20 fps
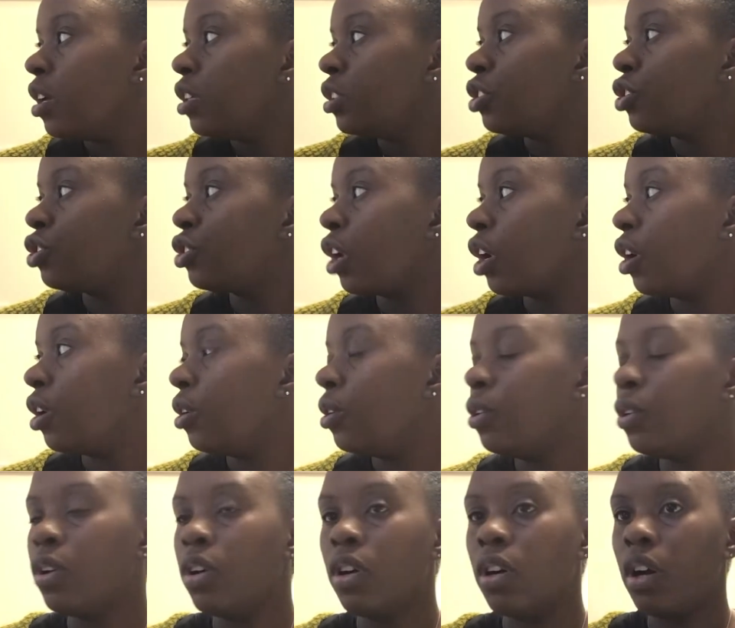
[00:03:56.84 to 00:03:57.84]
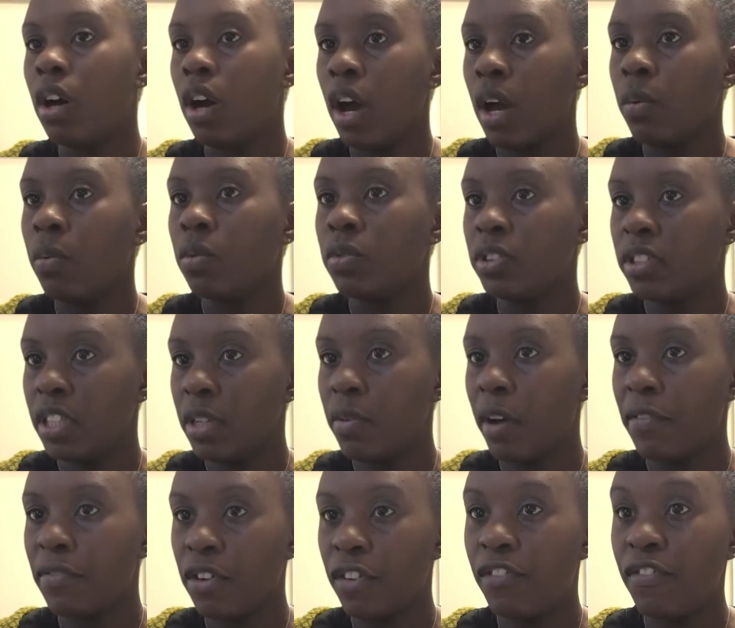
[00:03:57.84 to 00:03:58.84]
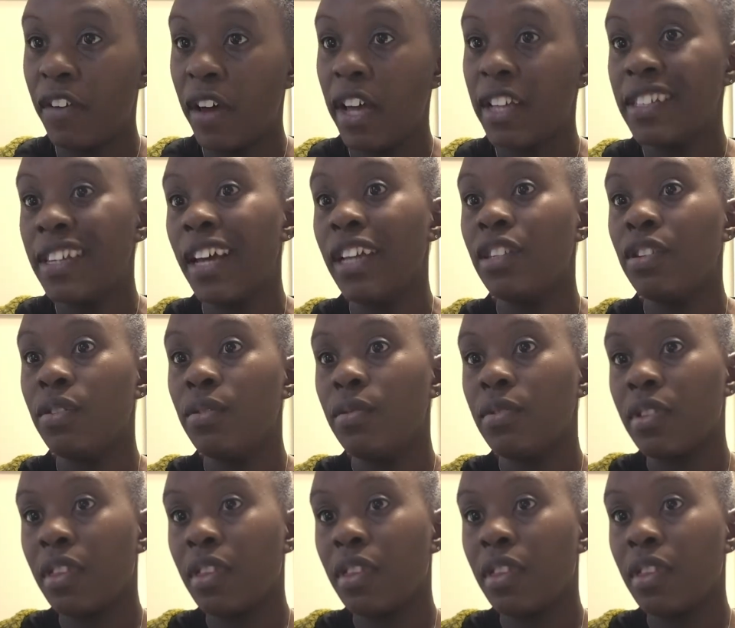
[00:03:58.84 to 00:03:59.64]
So I will see what I've got first and use